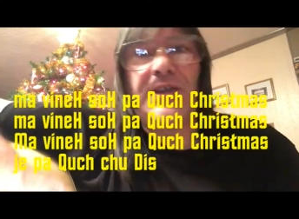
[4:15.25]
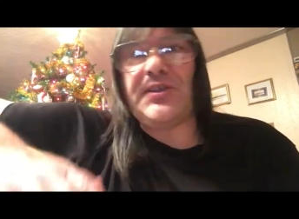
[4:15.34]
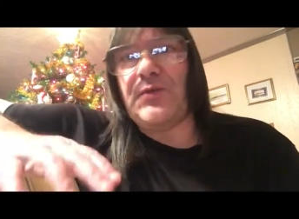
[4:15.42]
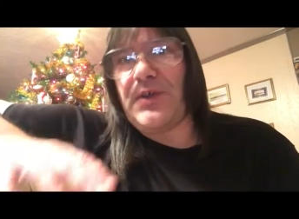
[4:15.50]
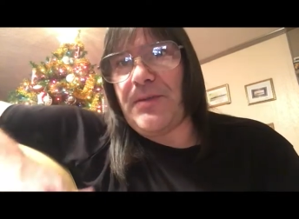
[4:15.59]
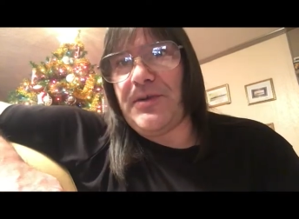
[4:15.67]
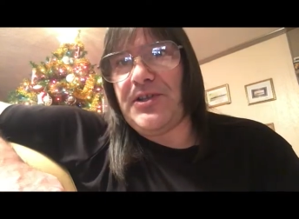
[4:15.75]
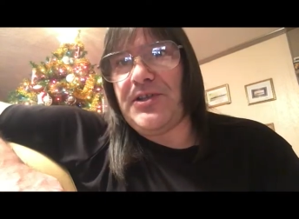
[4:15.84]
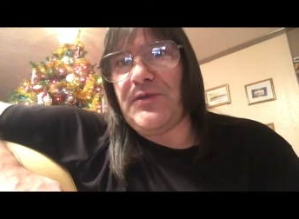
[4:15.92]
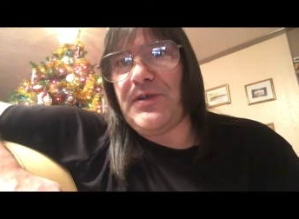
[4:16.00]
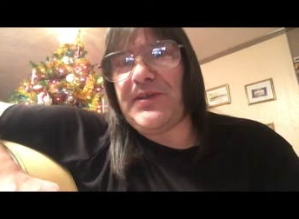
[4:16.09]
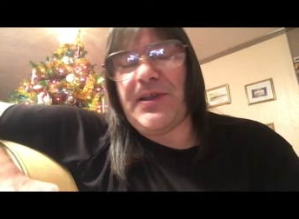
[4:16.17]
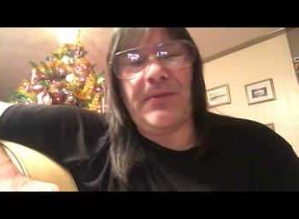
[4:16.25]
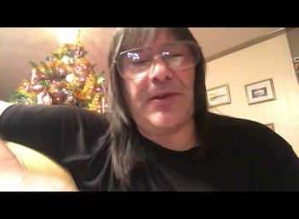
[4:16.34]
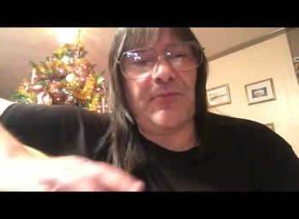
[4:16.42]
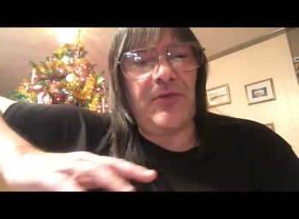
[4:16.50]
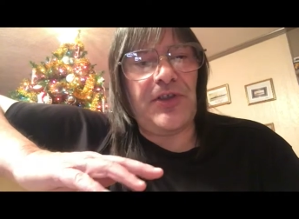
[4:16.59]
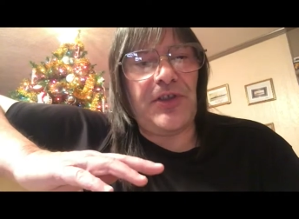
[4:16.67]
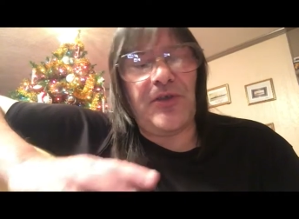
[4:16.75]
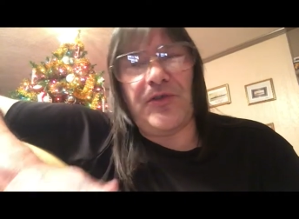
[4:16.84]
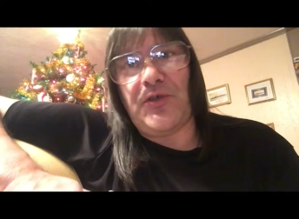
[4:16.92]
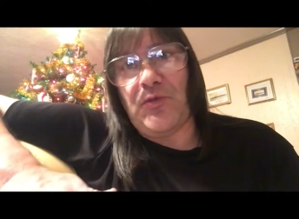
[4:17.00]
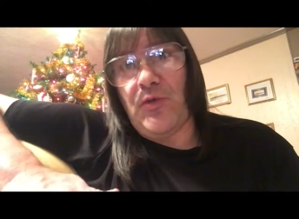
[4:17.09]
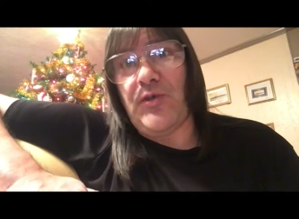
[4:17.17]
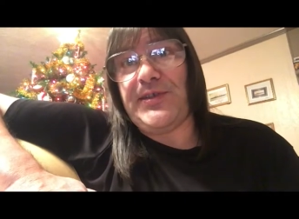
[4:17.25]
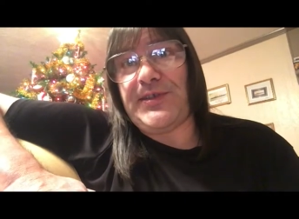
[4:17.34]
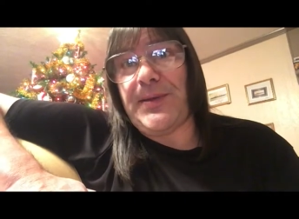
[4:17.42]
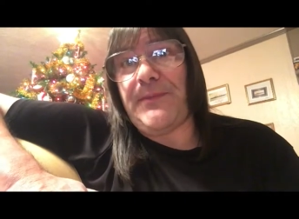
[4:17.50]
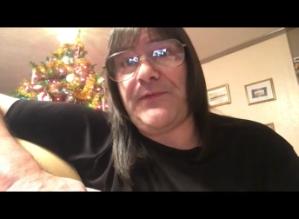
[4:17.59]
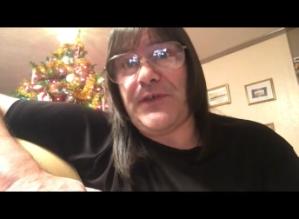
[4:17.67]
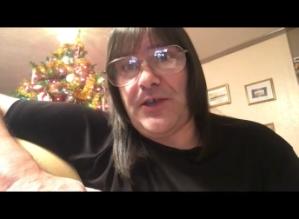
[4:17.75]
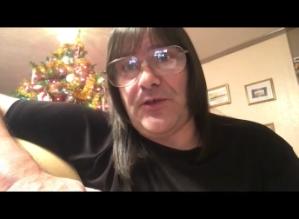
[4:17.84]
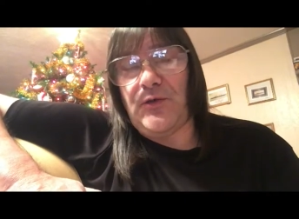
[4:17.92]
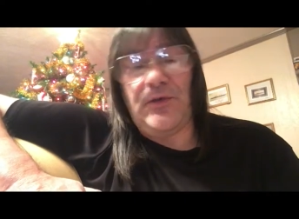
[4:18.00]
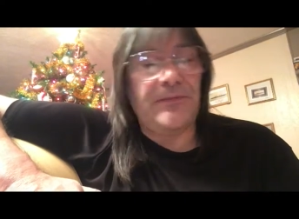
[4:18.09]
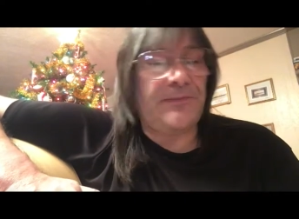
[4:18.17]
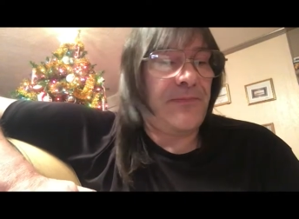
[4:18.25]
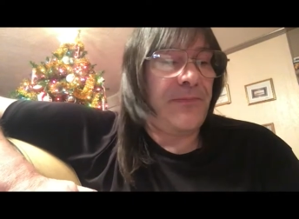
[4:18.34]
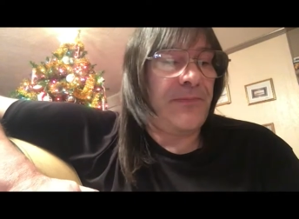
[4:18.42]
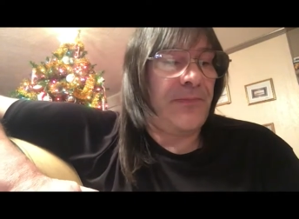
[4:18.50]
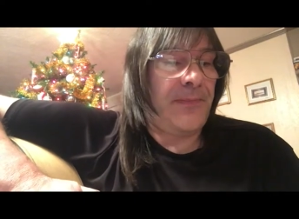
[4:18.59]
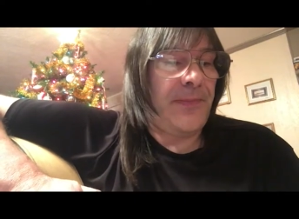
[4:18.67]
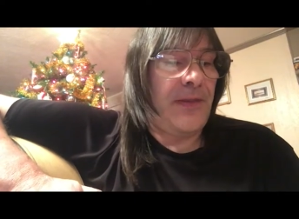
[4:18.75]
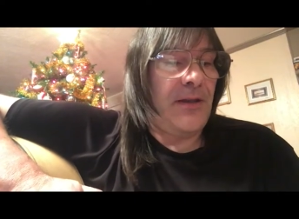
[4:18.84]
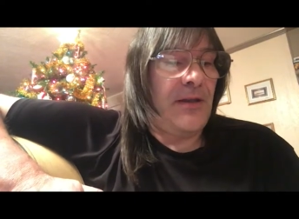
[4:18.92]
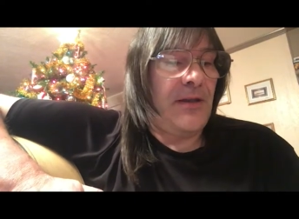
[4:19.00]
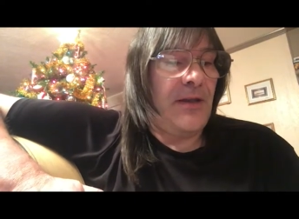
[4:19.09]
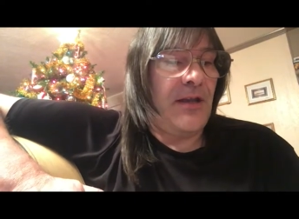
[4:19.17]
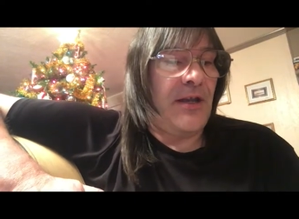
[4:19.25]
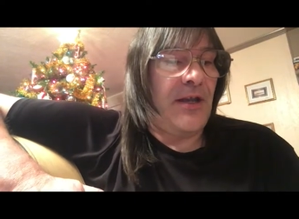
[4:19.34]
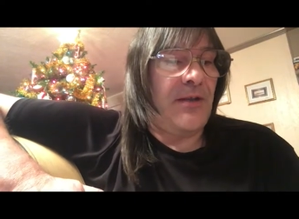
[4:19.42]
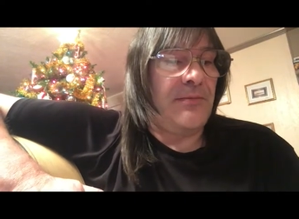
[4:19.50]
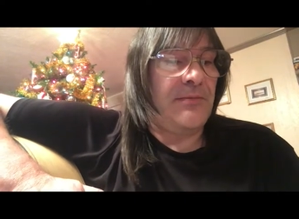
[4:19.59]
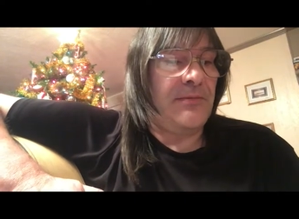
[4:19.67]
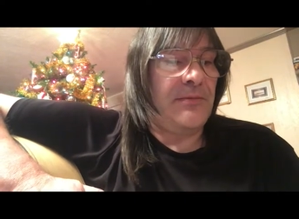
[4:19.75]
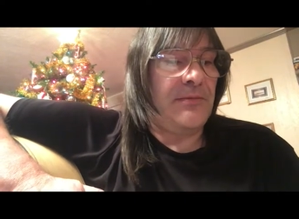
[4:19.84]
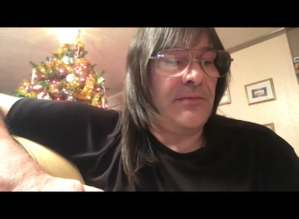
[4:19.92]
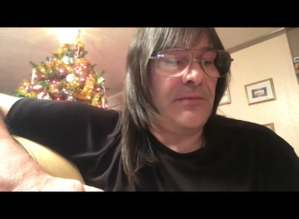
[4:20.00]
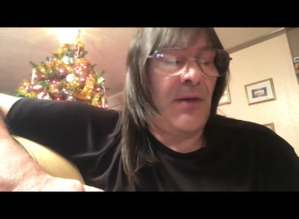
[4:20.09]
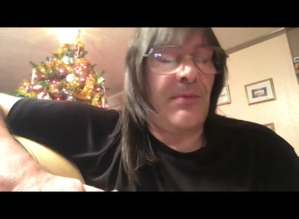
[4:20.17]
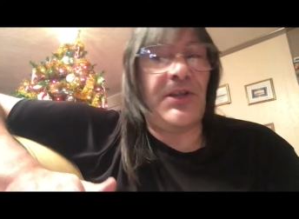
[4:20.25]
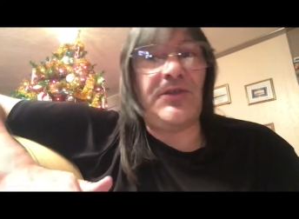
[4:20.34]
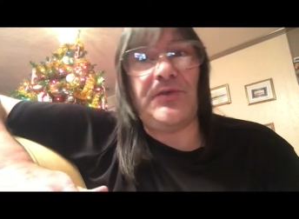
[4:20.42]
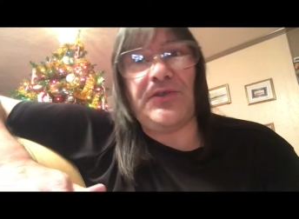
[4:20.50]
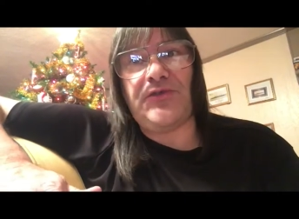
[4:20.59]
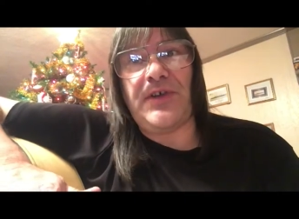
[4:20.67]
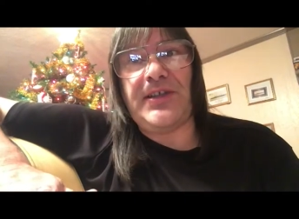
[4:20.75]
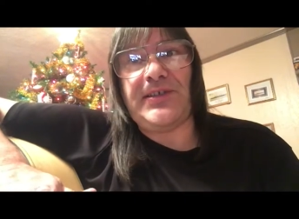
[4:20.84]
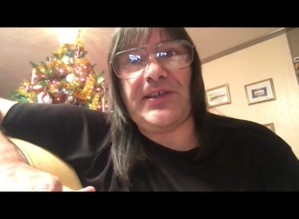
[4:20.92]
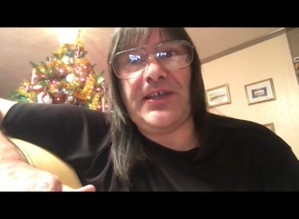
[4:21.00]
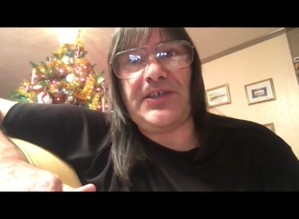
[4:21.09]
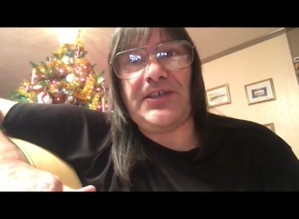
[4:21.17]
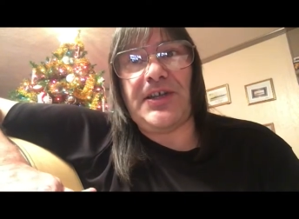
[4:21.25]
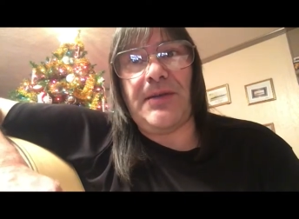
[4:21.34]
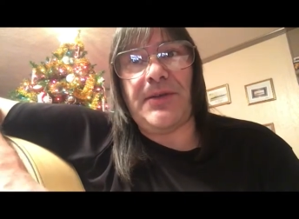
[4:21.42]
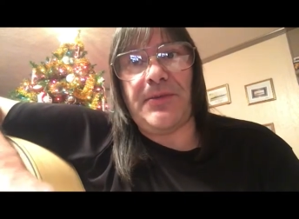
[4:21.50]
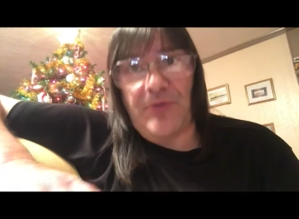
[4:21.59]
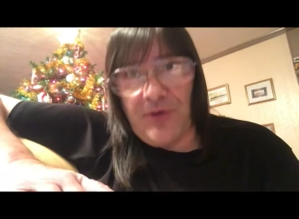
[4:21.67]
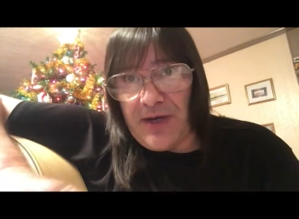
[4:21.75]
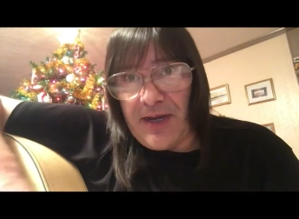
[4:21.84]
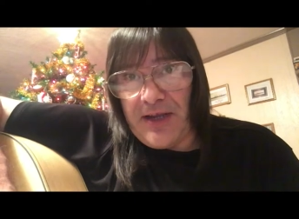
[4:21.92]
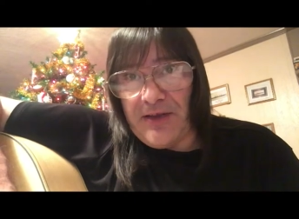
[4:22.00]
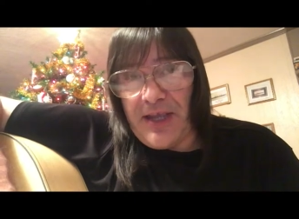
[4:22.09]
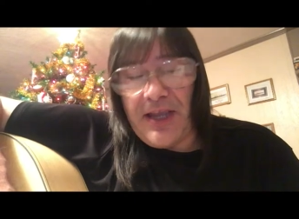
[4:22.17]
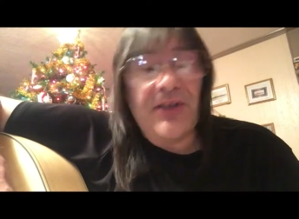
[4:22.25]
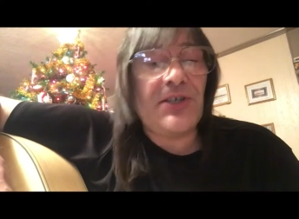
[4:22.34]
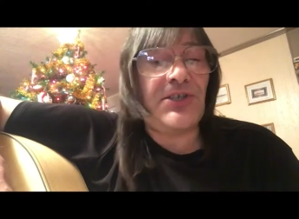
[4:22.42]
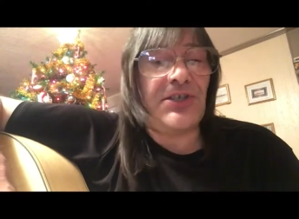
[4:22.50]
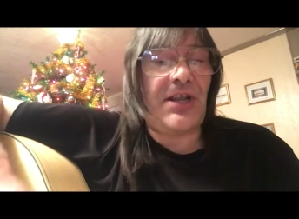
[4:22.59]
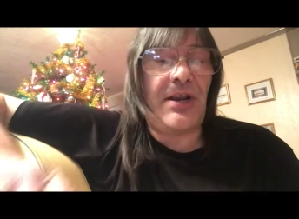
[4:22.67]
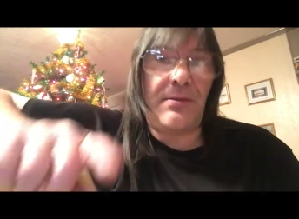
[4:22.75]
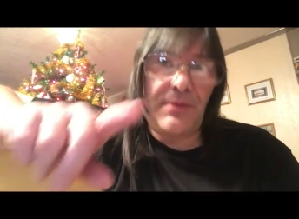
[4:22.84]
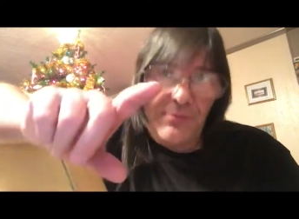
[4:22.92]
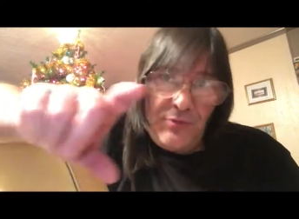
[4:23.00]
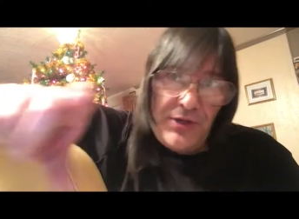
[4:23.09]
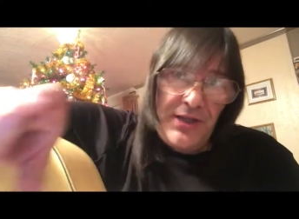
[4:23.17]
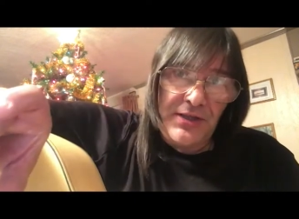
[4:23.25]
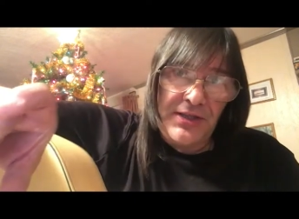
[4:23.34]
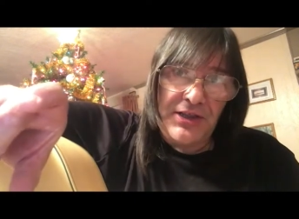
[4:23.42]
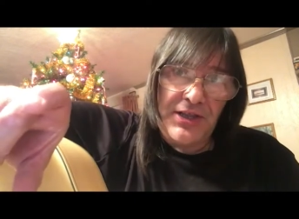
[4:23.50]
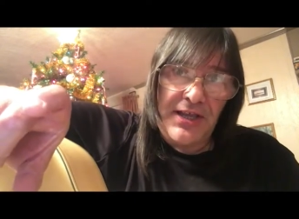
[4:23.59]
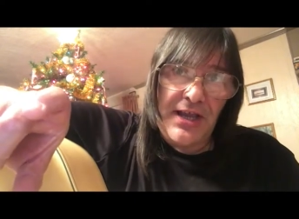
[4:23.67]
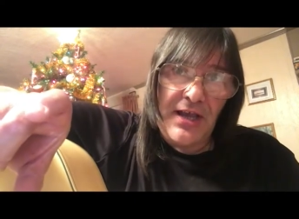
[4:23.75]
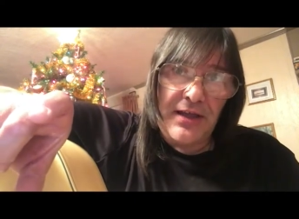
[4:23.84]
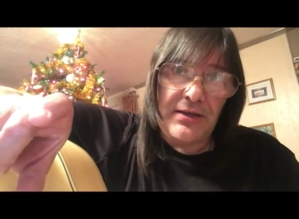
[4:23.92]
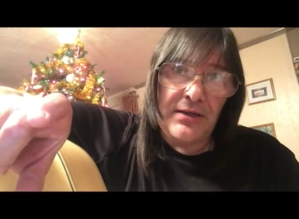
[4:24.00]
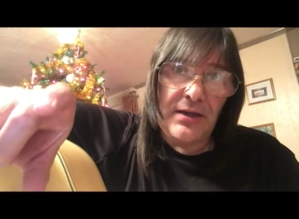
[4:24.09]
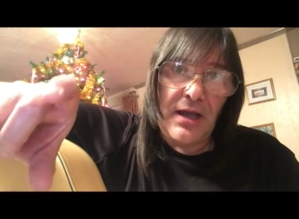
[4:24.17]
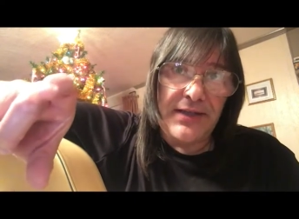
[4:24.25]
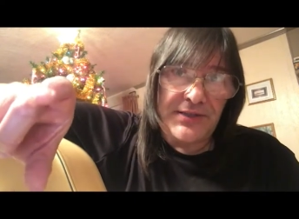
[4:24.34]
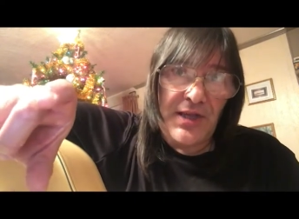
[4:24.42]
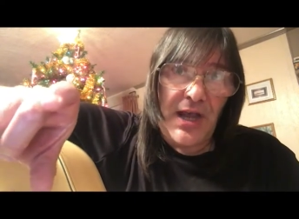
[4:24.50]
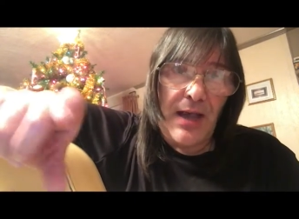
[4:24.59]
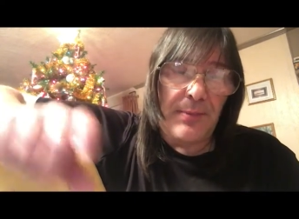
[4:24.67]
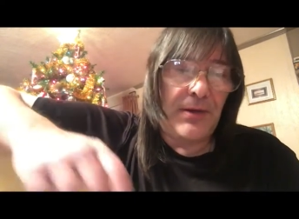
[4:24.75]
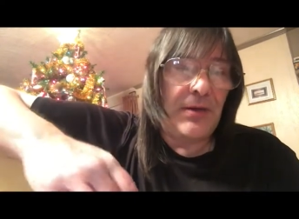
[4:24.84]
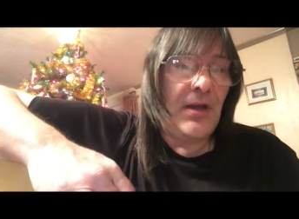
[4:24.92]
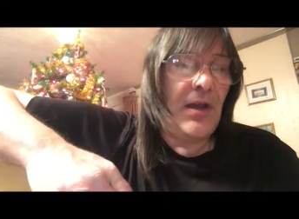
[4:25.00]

So what I'm going to do is I'm going to put the, the words up for you. Um, I'm going to do the translation. I'm going to put it in English, and then I'm going to put it in Klingon on top.